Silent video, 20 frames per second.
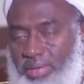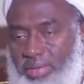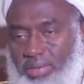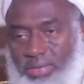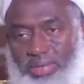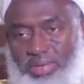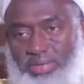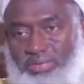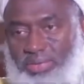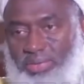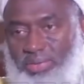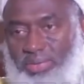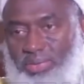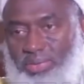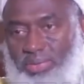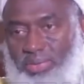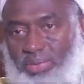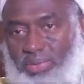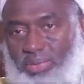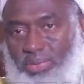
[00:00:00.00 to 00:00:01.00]
They don't even
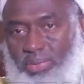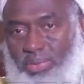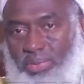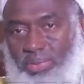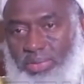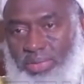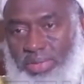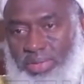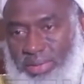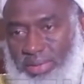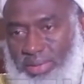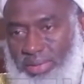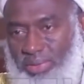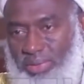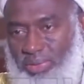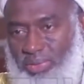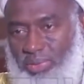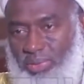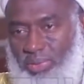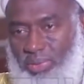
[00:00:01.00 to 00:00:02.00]
know who did it
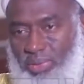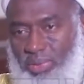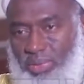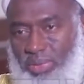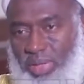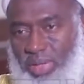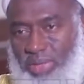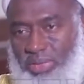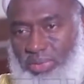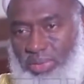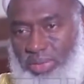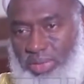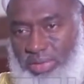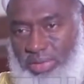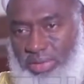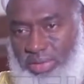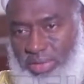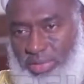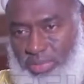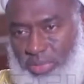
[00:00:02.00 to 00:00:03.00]
and who
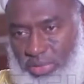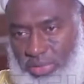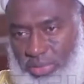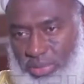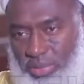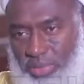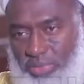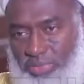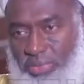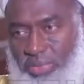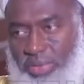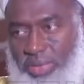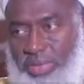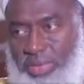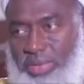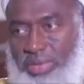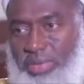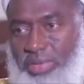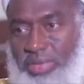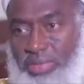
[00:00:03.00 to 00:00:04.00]
actually is responsible for
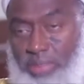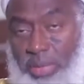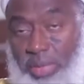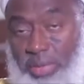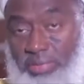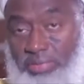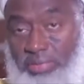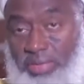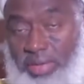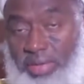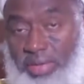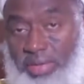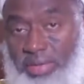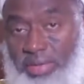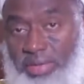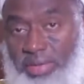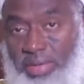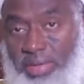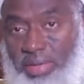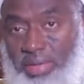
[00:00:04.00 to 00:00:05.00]
it, despite the fact
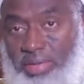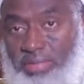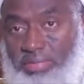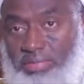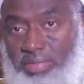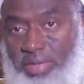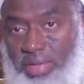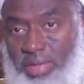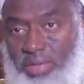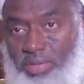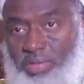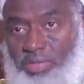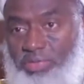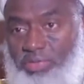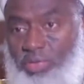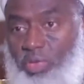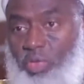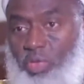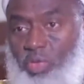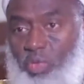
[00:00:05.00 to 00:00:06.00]
that they have a lot
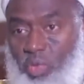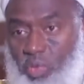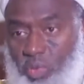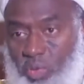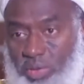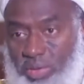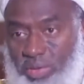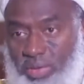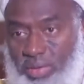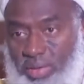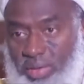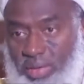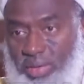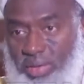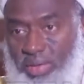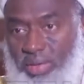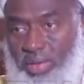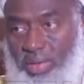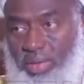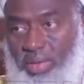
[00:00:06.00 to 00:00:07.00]
of control
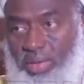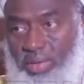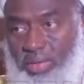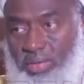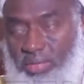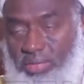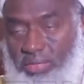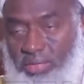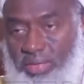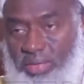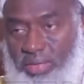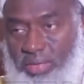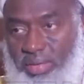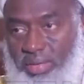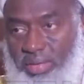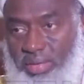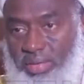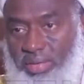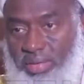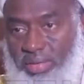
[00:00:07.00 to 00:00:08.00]
over
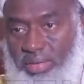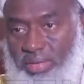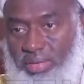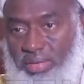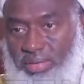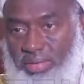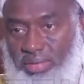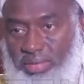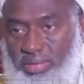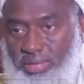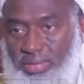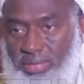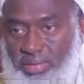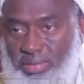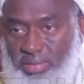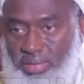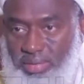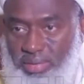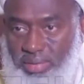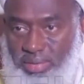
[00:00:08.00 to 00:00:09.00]
the
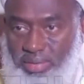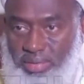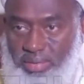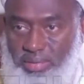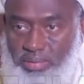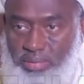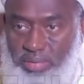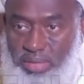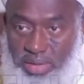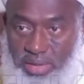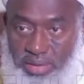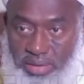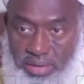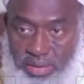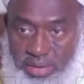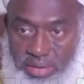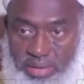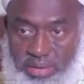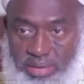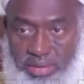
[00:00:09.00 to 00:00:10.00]

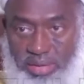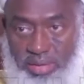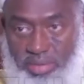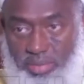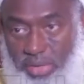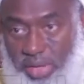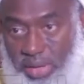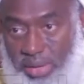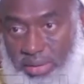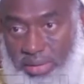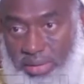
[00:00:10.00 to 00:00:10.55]
militants and